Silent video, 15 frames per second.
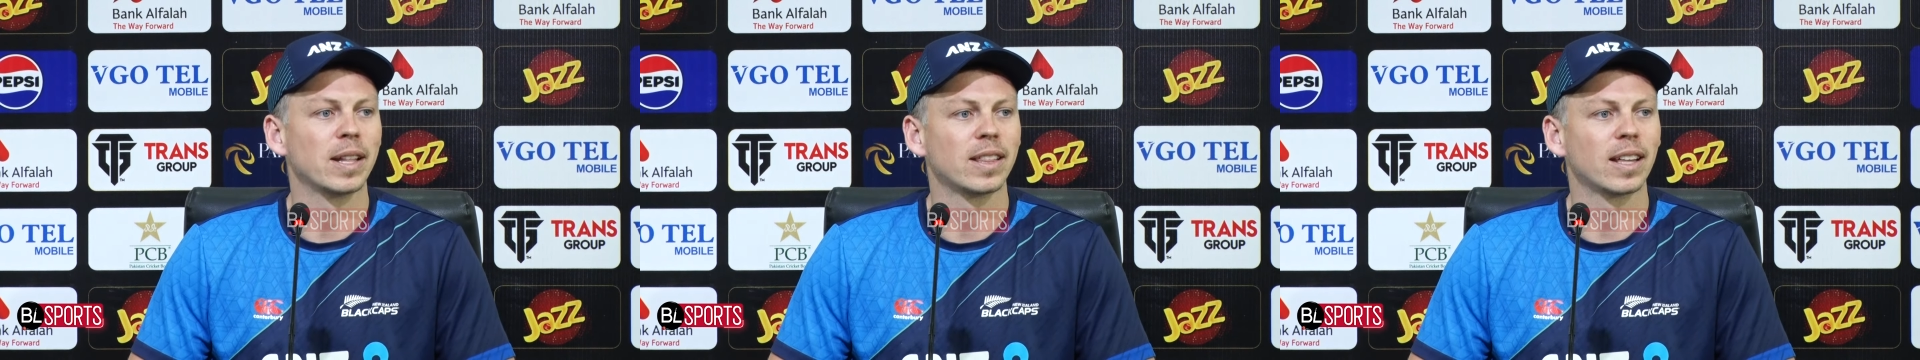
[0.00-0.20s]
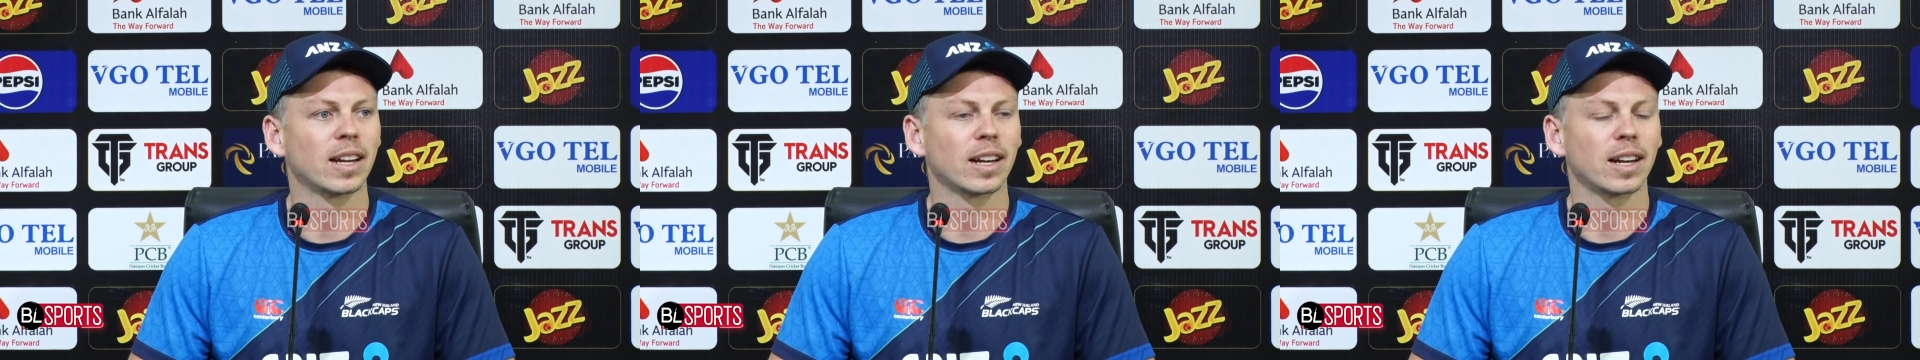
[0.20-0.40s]
I
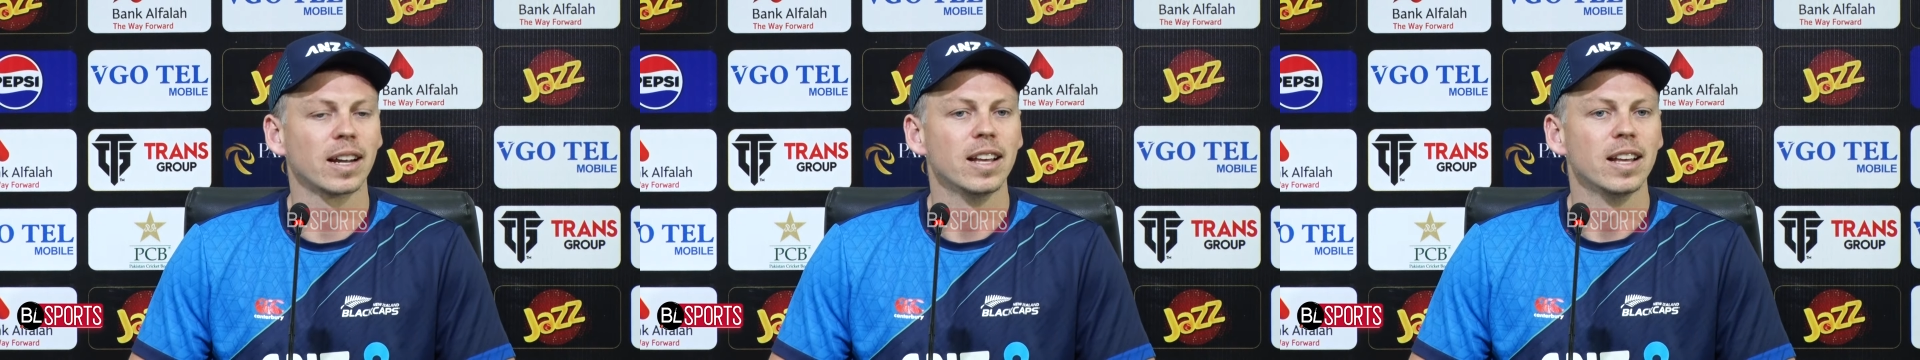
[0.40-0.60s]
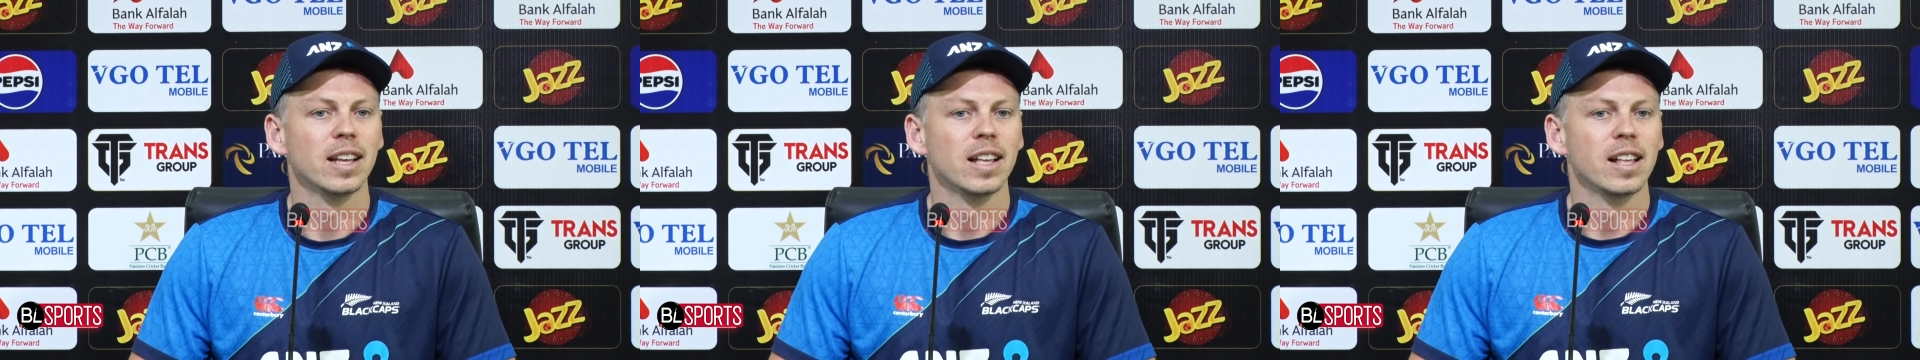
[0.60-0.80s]
think
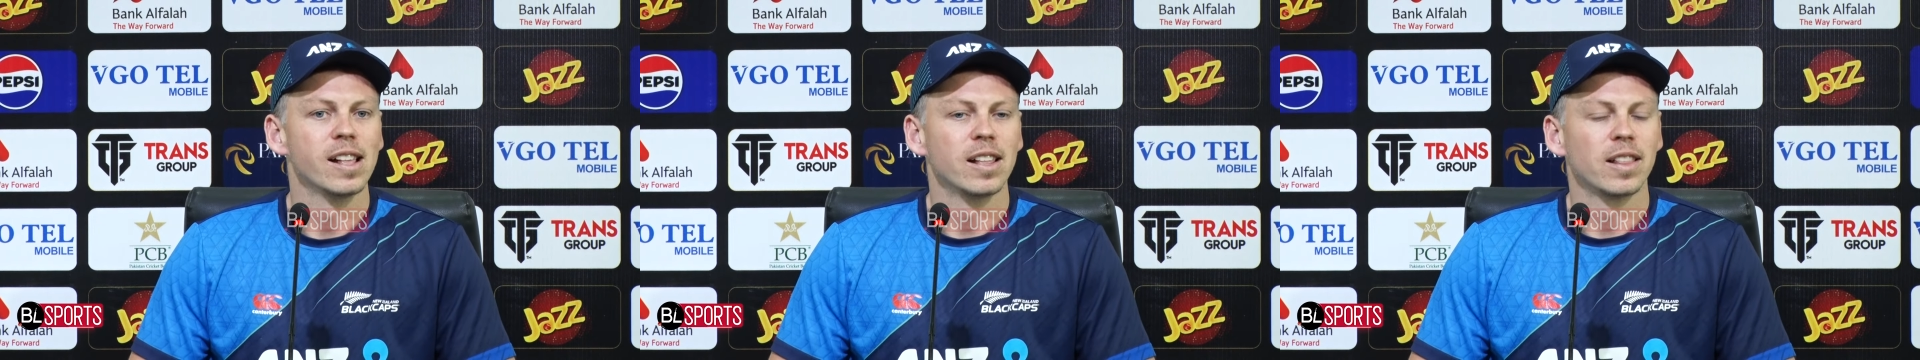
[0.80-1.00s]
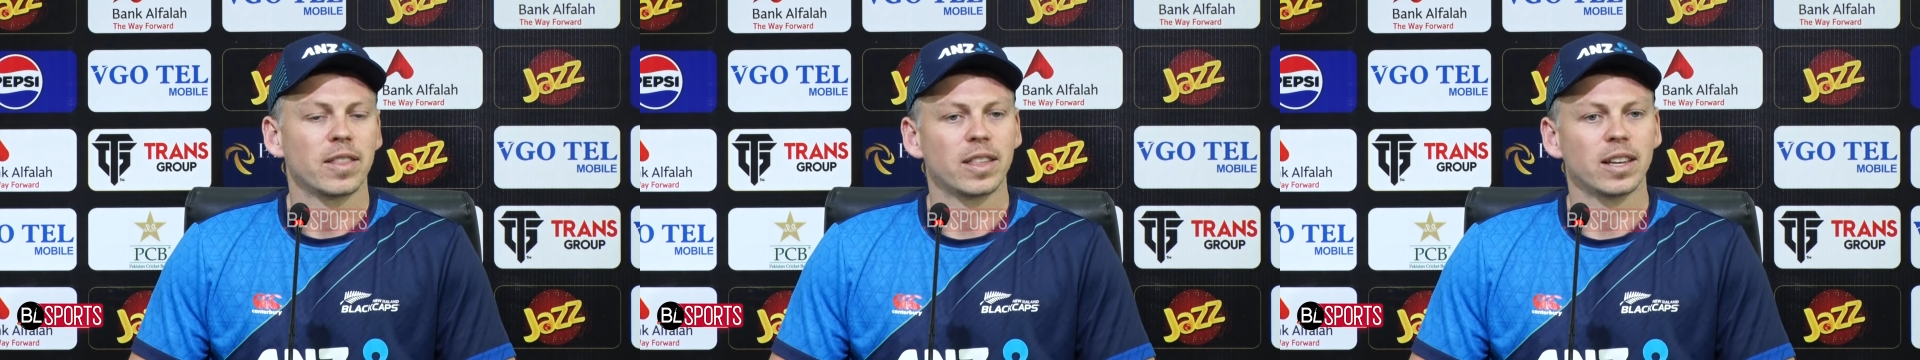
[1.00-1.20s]

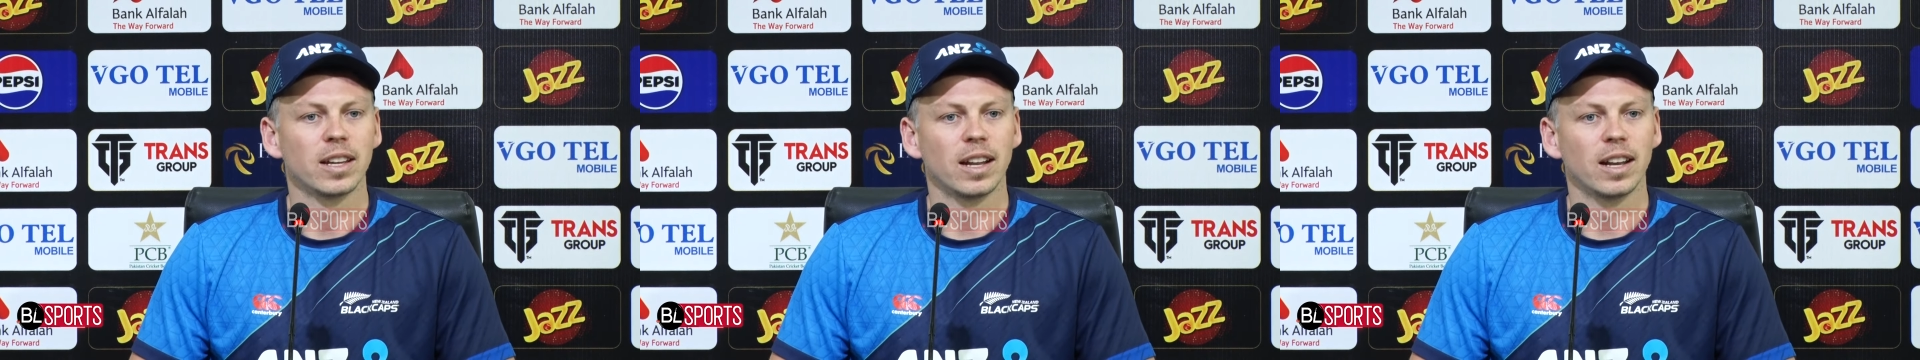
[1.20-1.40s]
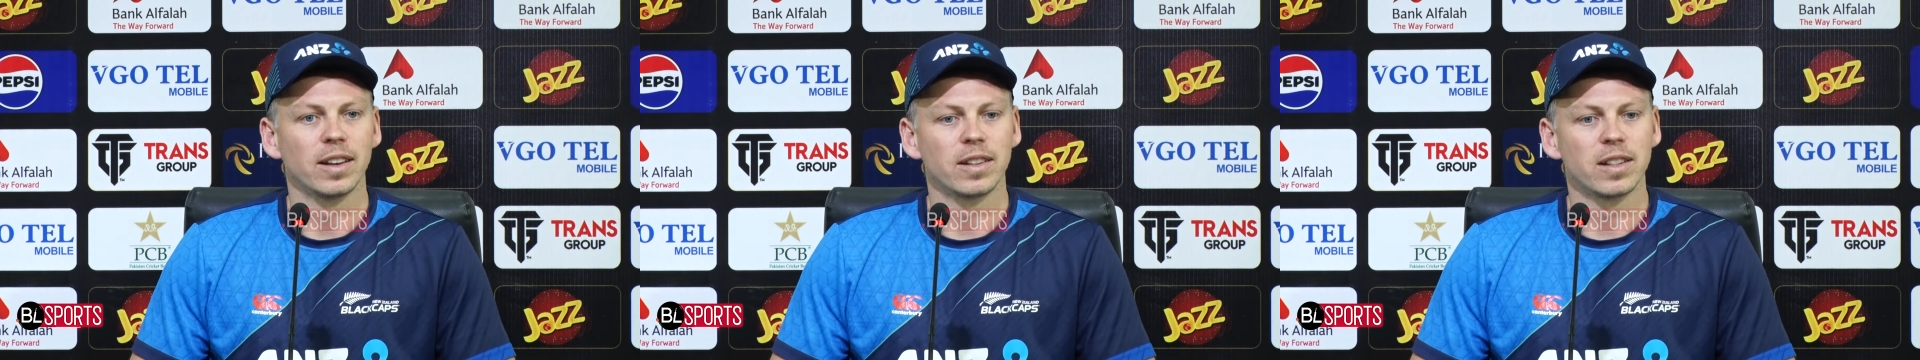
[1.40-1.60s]

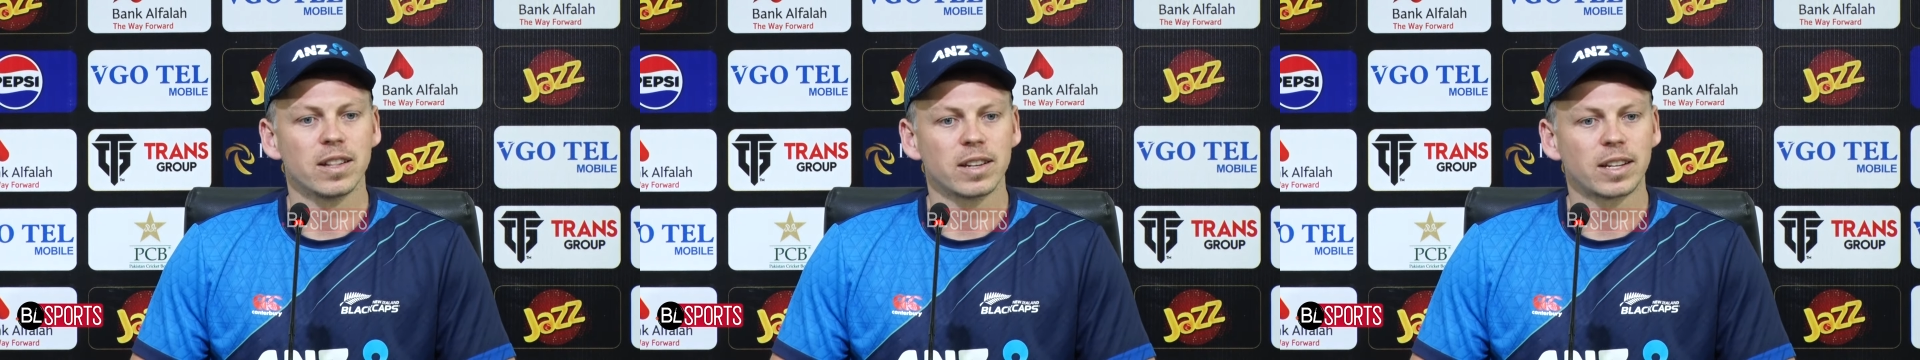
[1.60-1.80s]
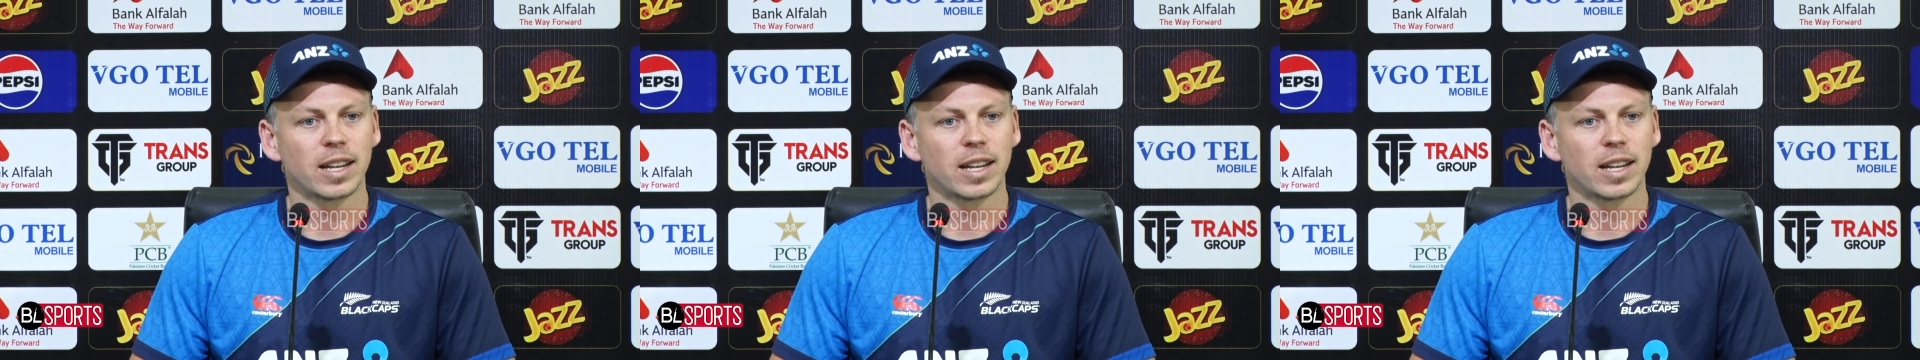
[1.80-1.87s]
the